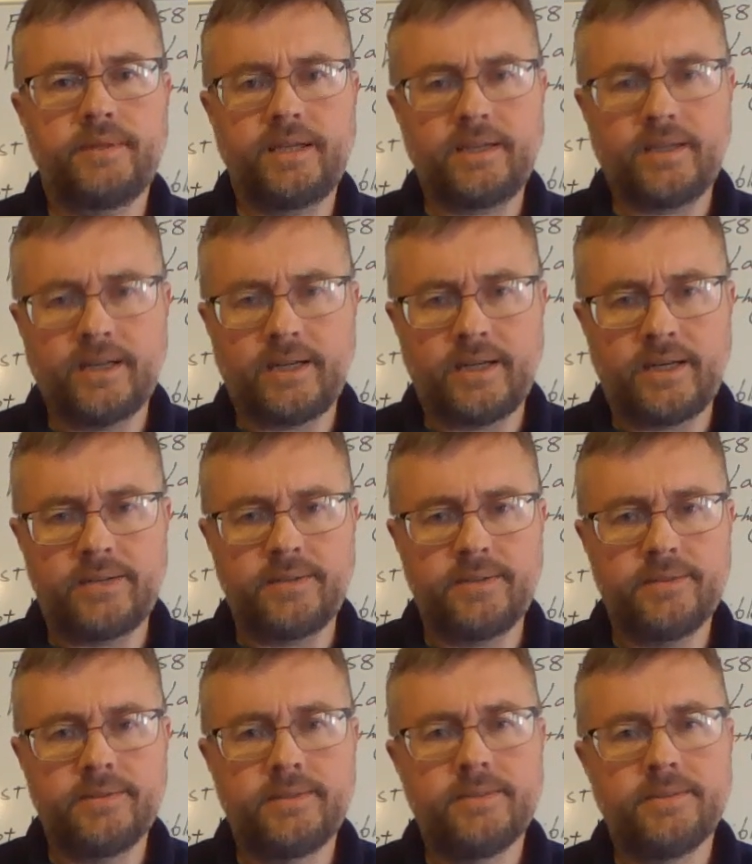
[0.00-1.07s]
that God
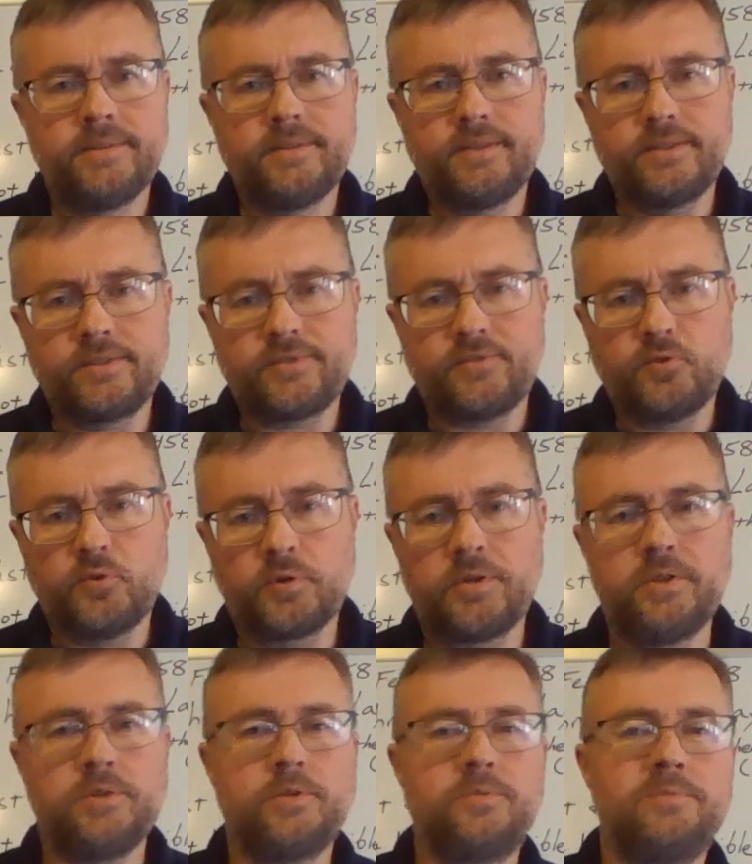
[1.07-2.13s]
is for
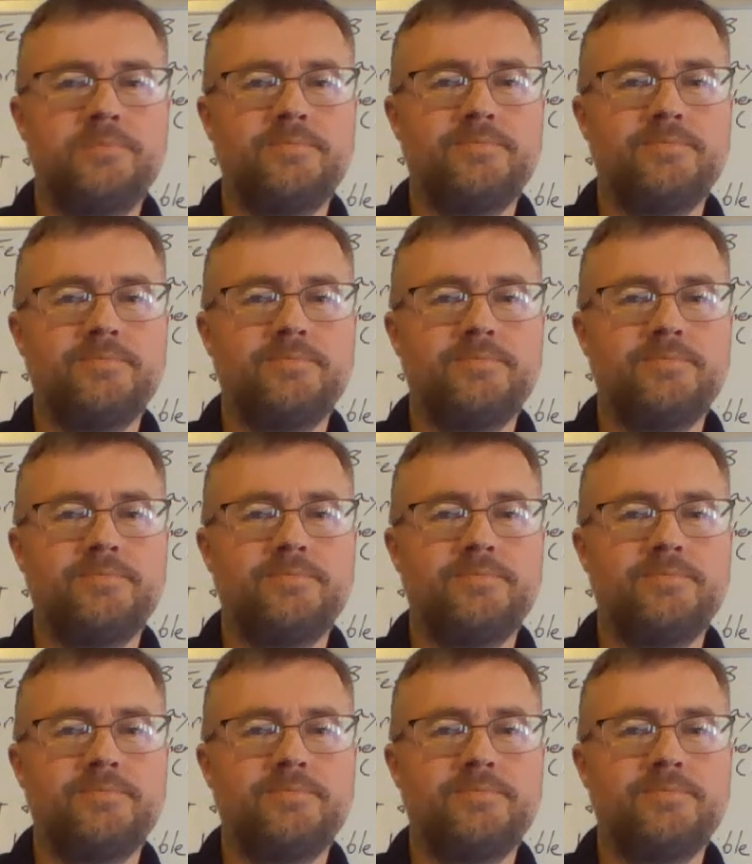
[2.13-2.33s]
you.